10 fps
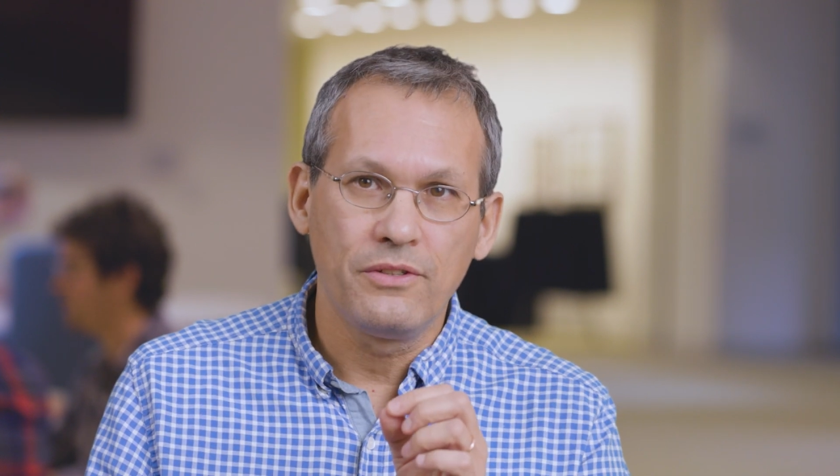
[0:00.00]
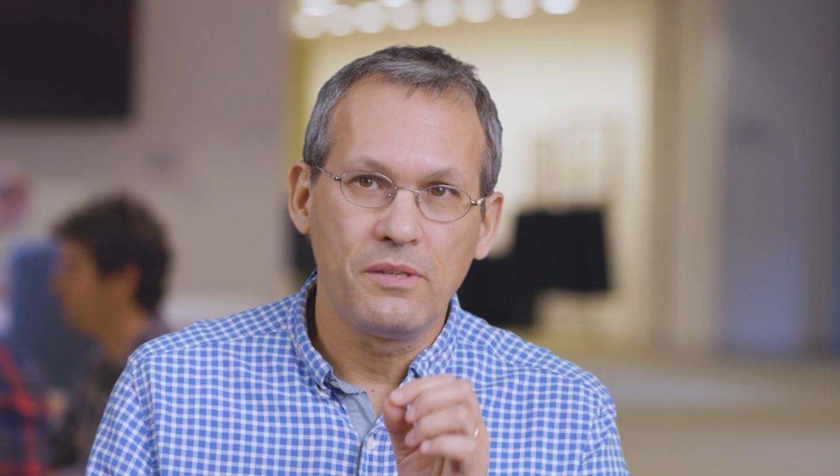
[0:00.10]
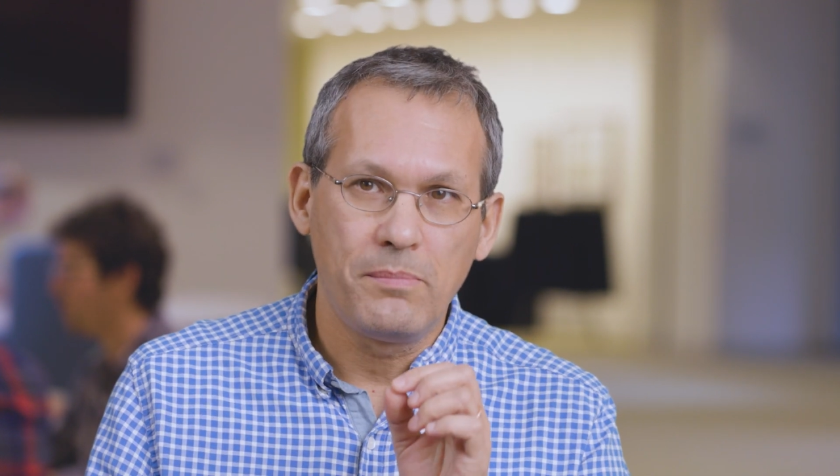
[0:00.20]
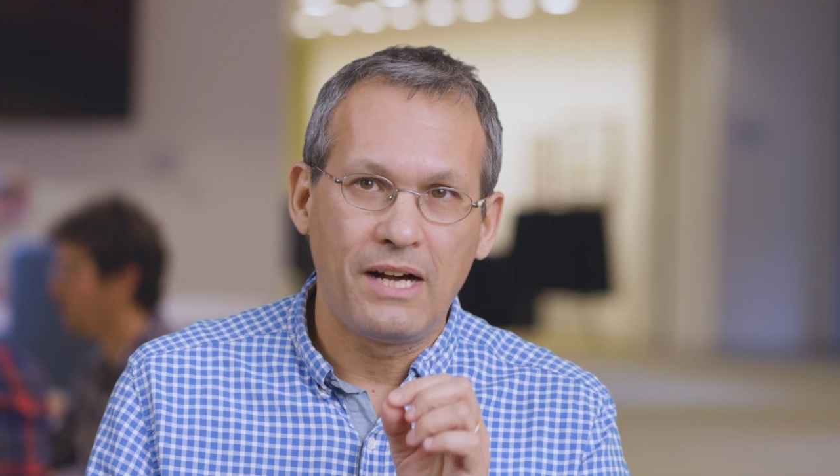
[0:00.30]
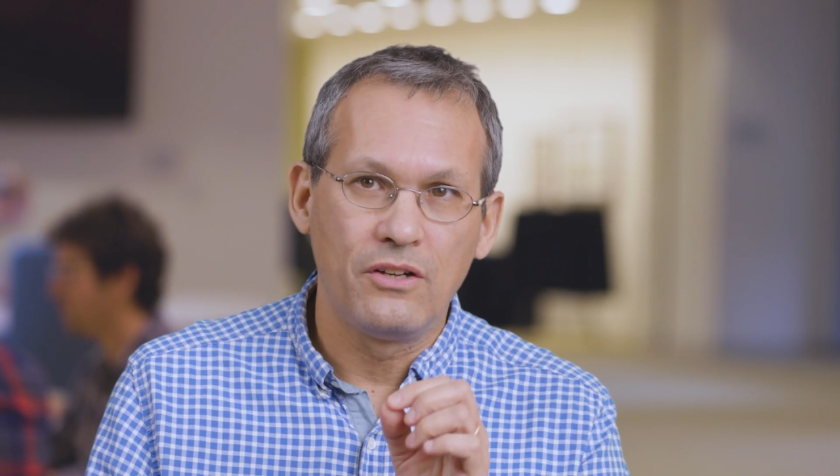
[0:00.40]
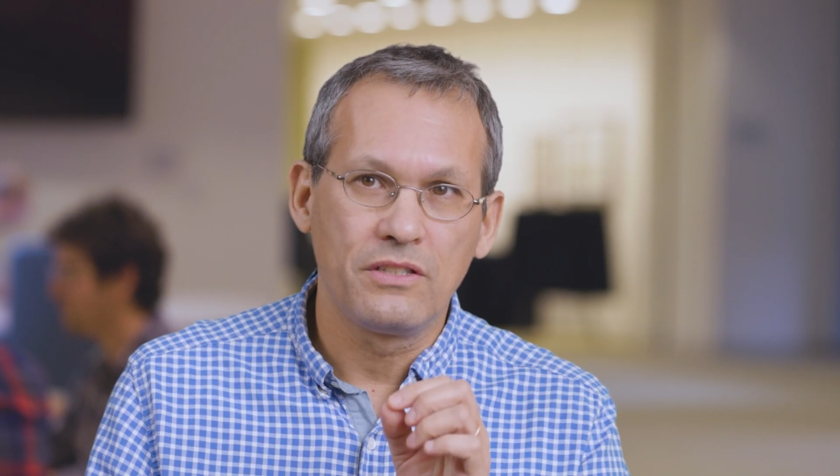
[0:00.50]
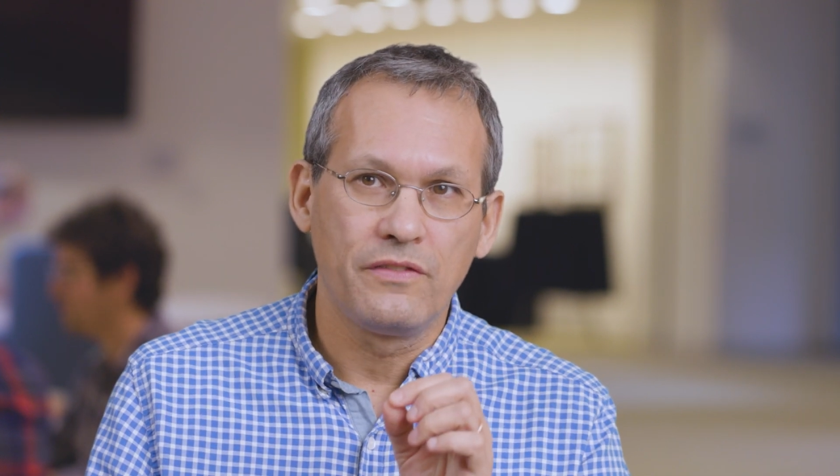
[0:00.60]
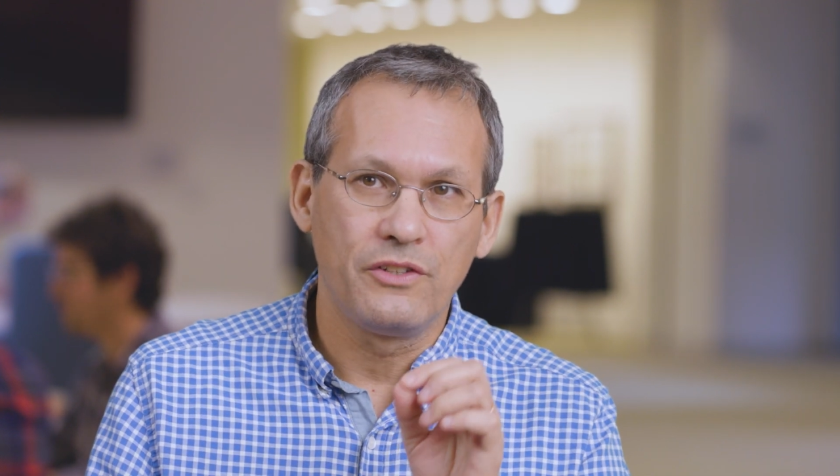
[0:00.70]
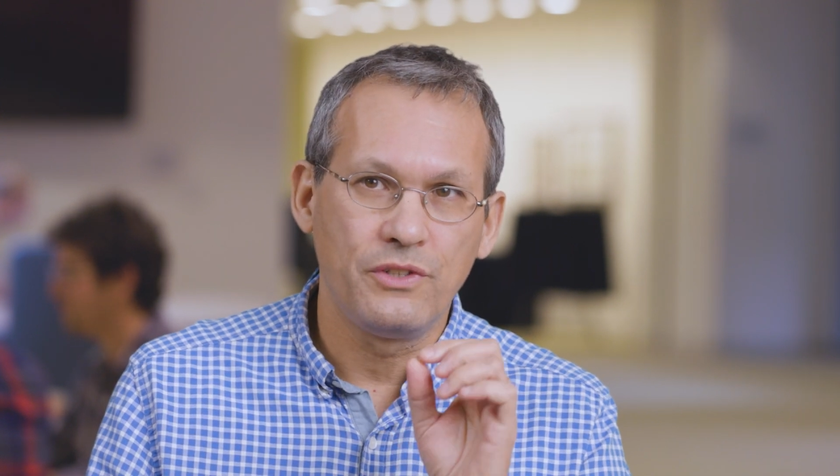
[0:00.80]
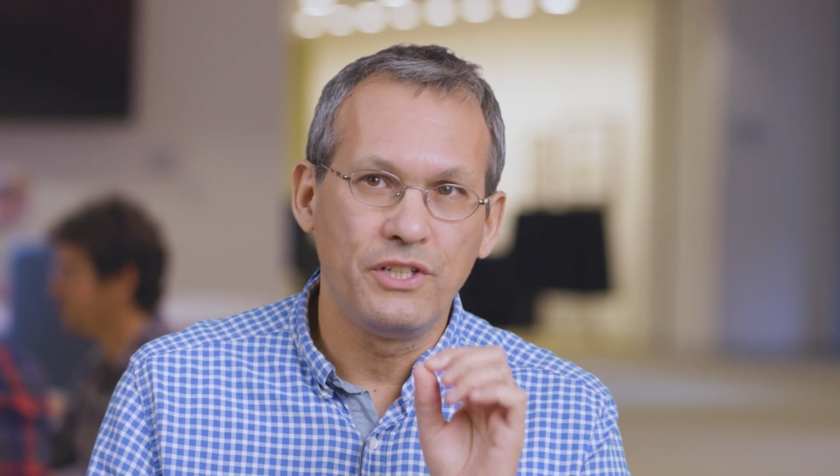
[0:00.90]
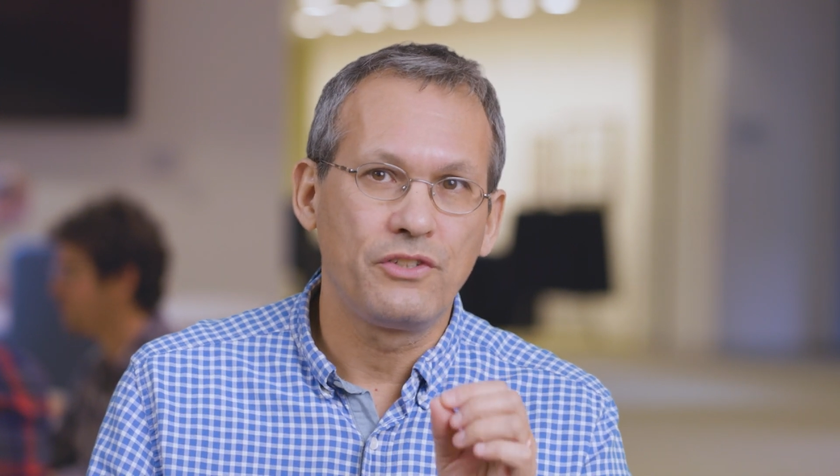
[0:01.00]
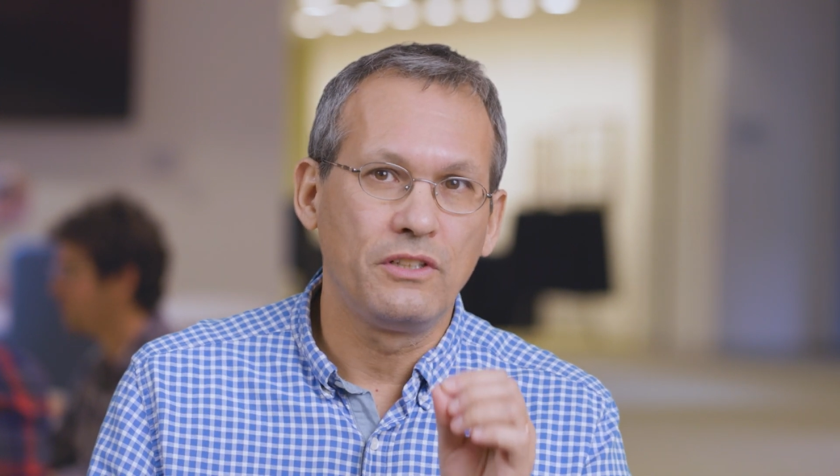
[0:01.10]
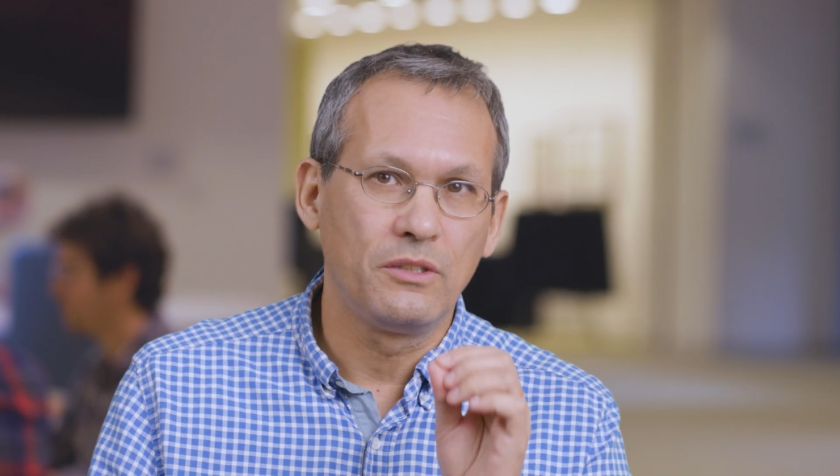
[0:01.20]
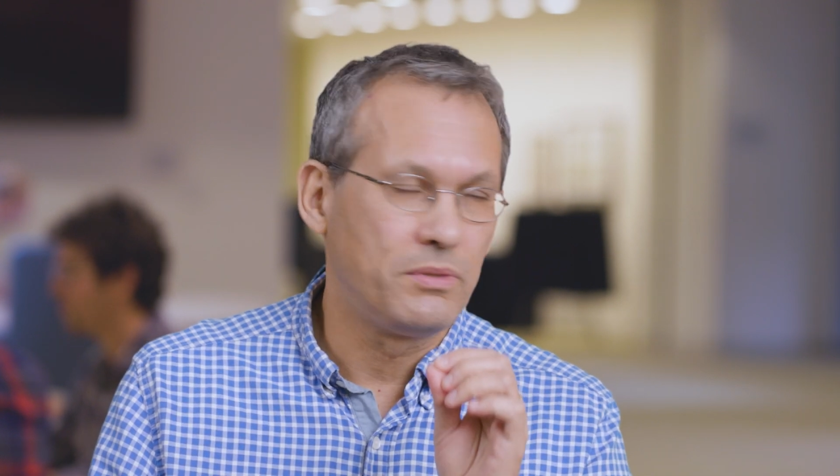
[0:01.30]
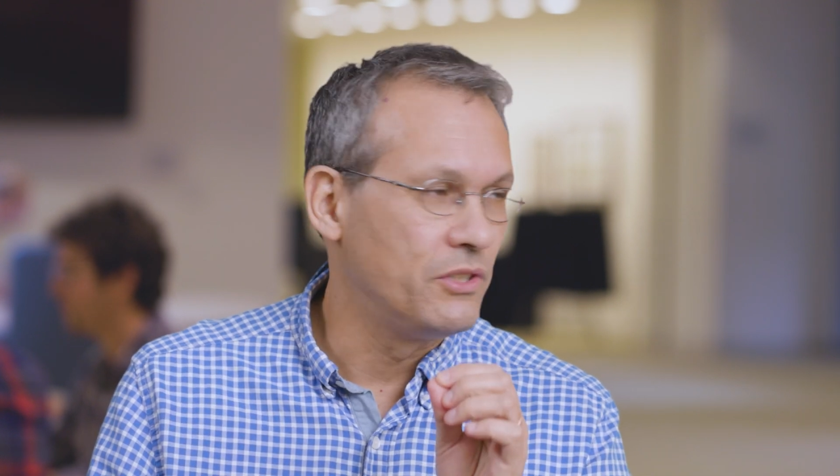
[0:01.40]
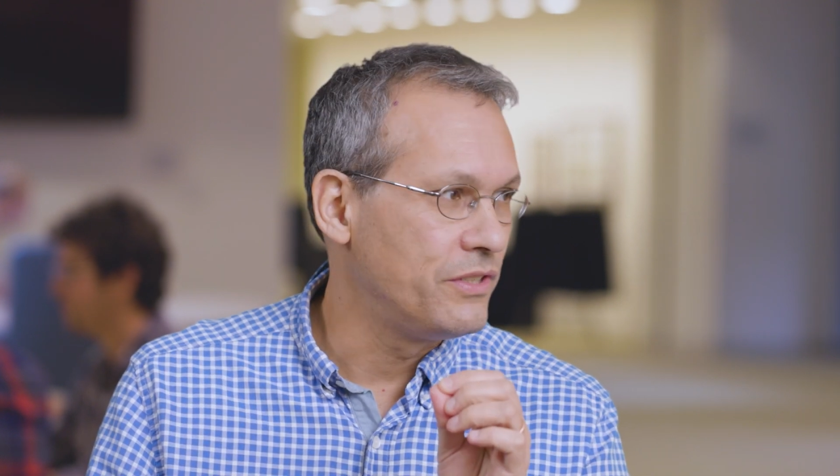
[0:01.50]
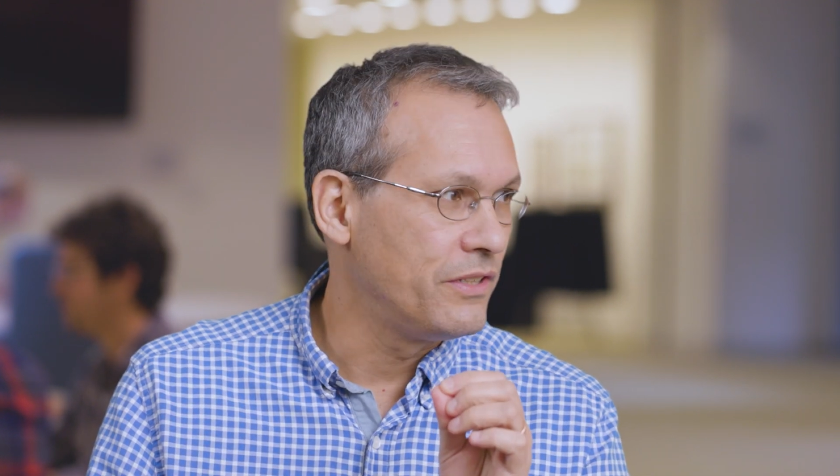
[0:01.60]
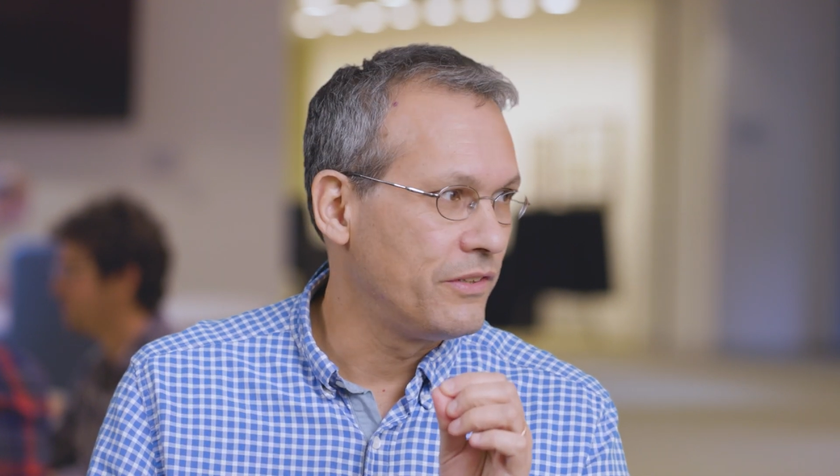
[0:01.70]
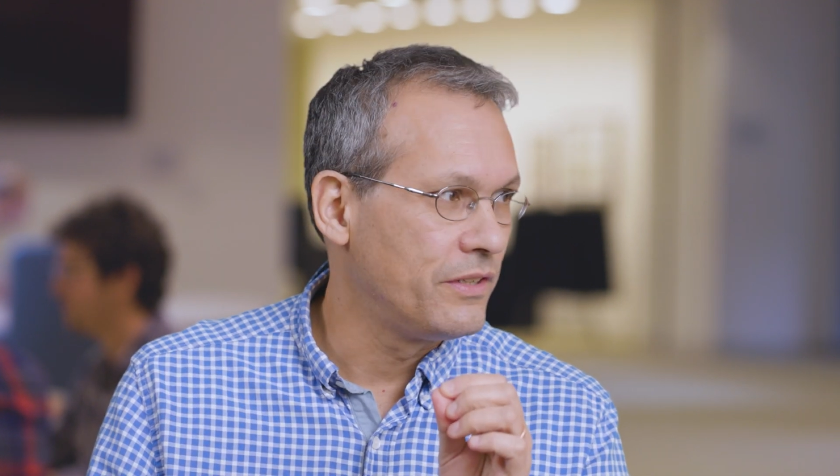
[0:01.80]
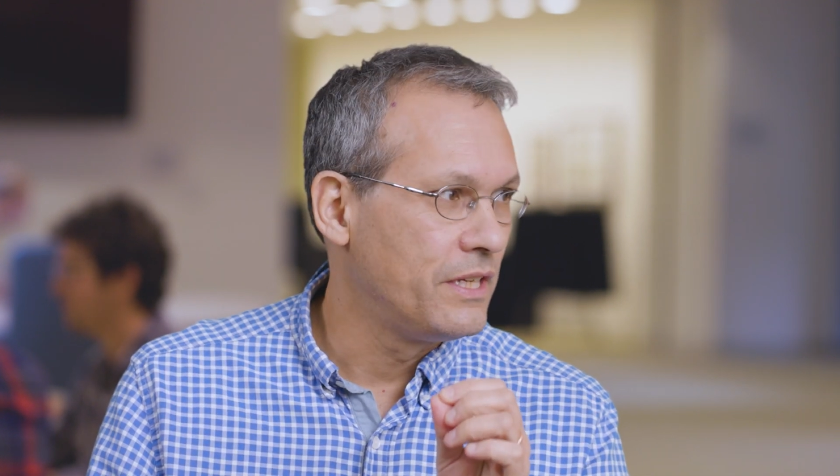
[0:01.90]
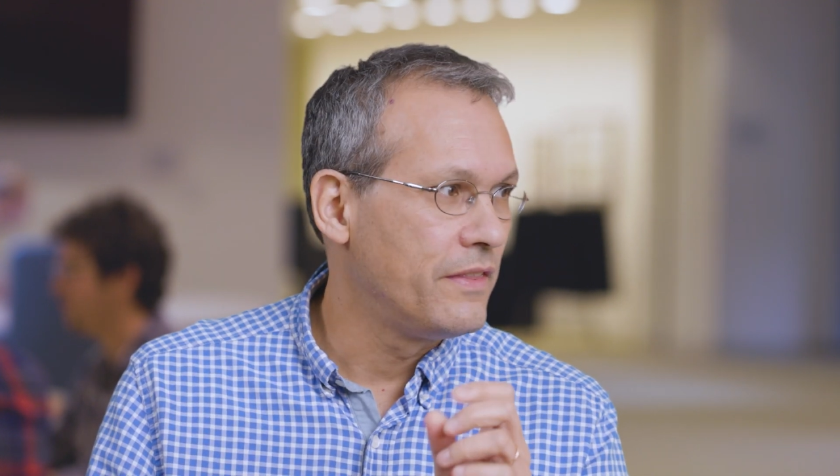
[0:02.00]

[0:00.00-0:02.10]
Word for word: the bounds of the traditional approaches,